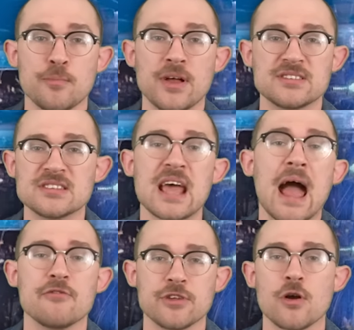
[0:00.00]
places
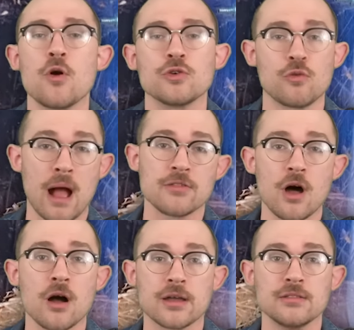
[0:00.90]
have their own
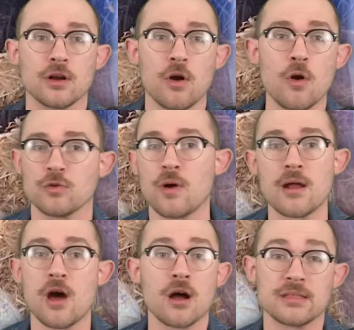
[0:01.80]
groundhog and their own
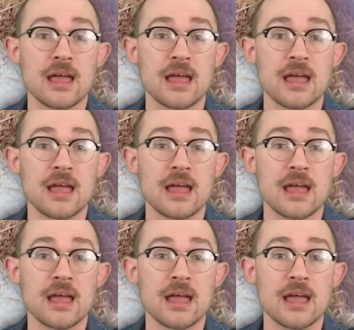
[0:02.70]
Groundhog Day